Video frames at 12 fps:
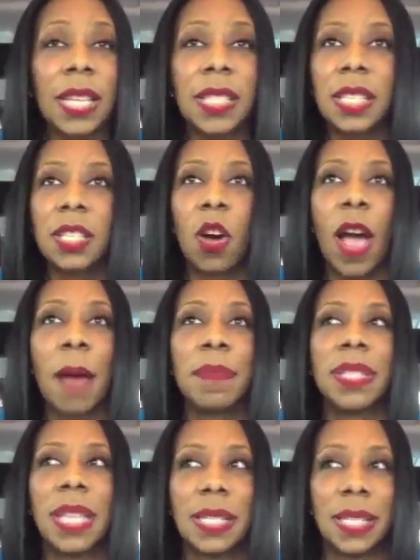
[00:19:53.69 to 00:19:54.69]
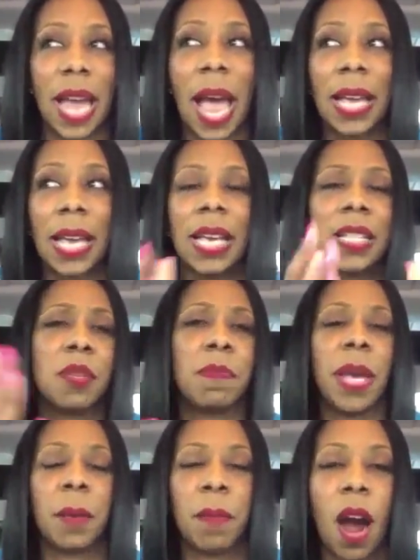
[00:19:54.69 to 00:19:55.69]
It just so happens that Jackie is a
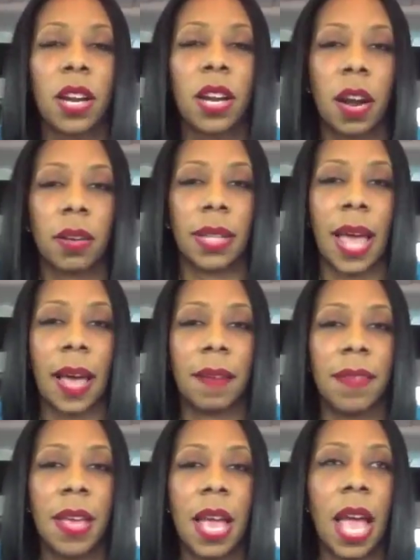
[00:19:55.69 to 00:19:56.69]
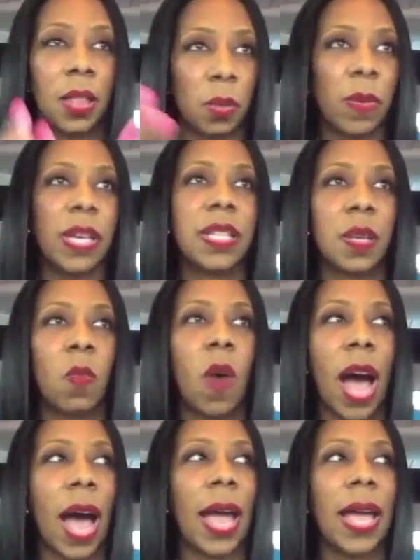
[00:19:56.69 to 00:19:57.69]
big part of her life, and the reason
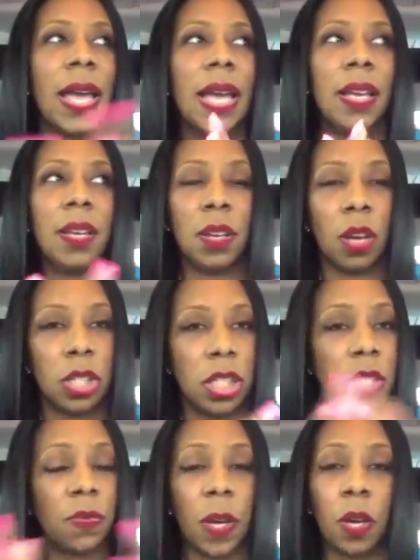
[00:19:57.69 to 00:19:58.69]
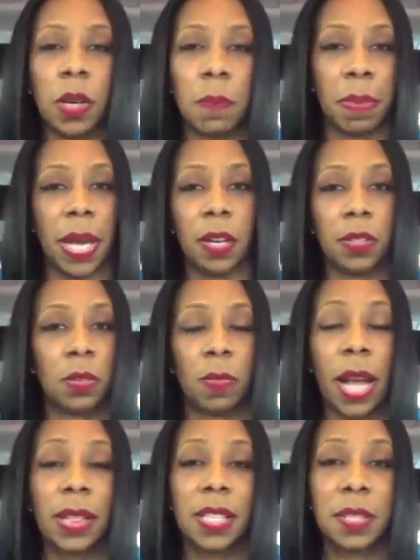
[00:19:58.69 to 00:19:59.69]
why, you know, she's felt compelled to
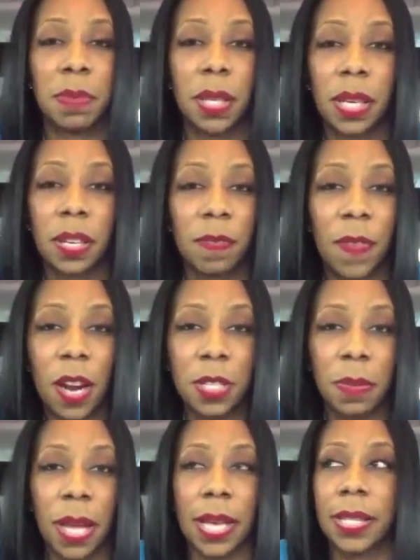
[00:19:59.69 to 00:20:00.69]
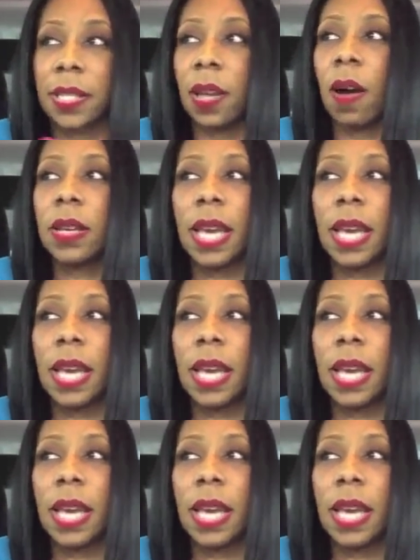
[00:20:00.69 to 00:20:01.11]
write this book in the first place. So,